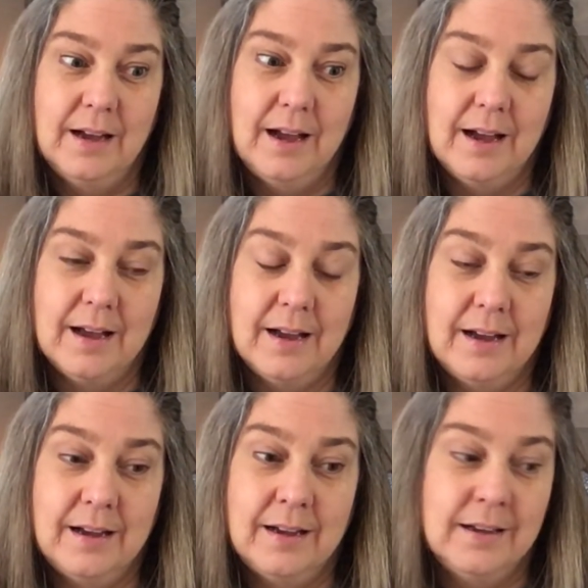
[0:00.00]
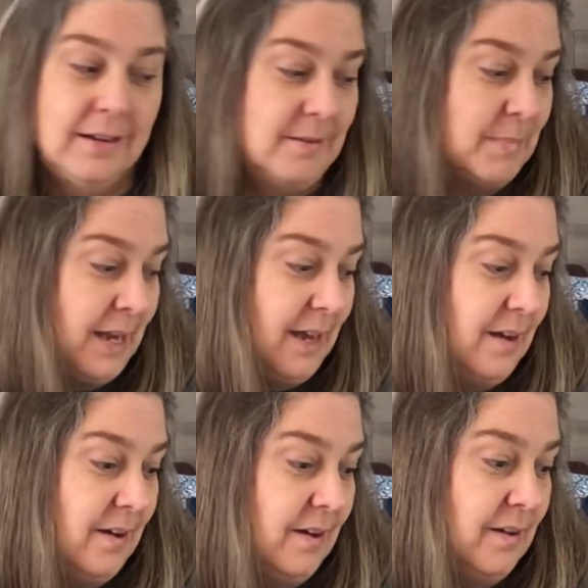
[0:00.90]
Um, I
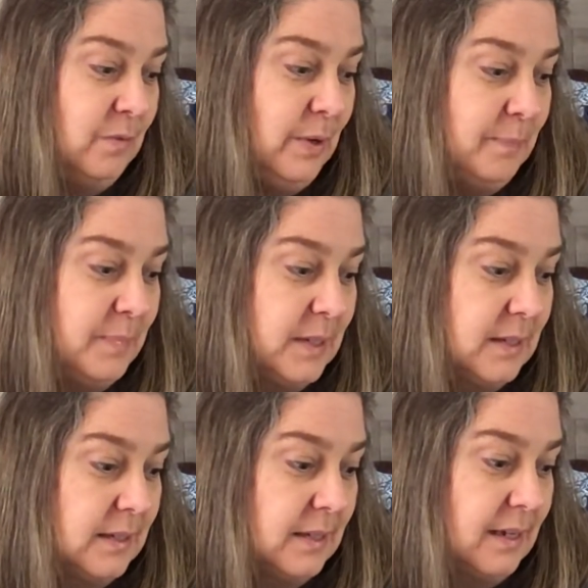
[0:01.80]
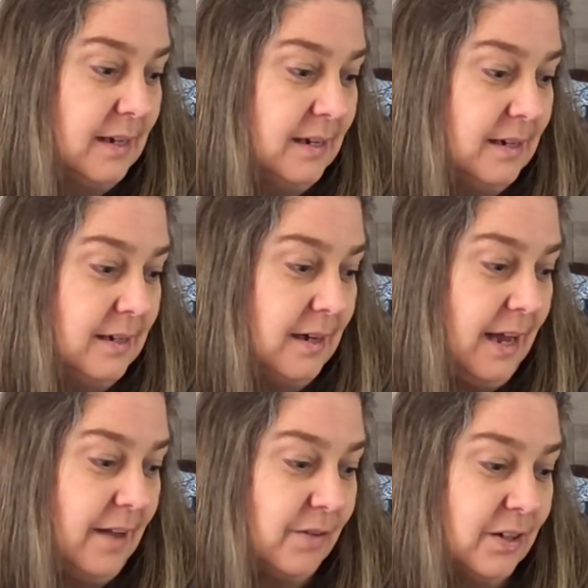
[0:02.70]
have whoops. I
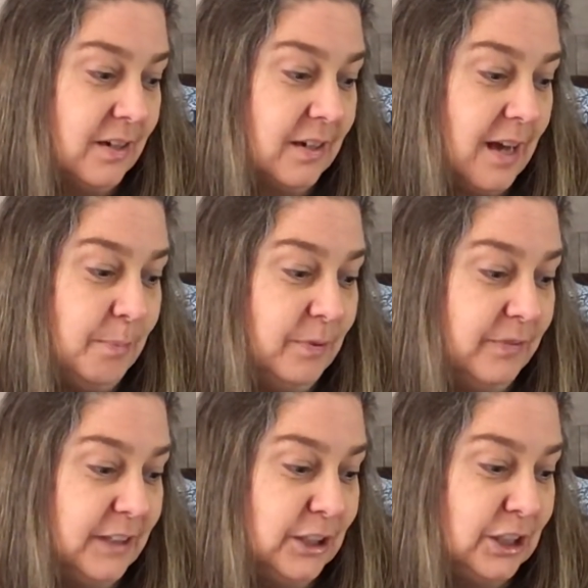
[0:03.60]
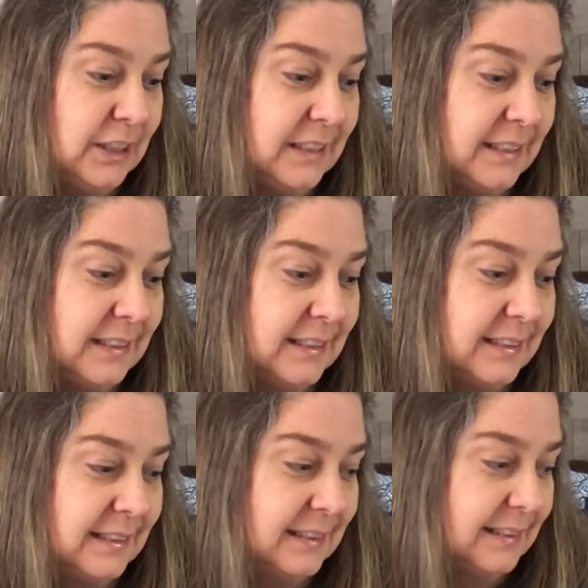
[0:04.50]
have a couple
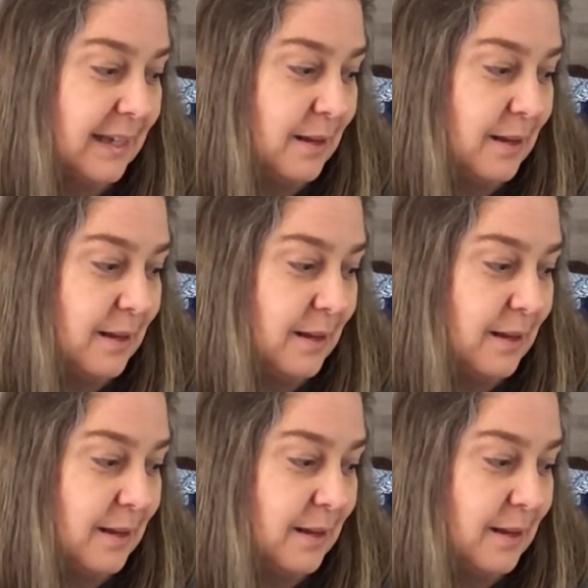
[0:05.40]
finishes.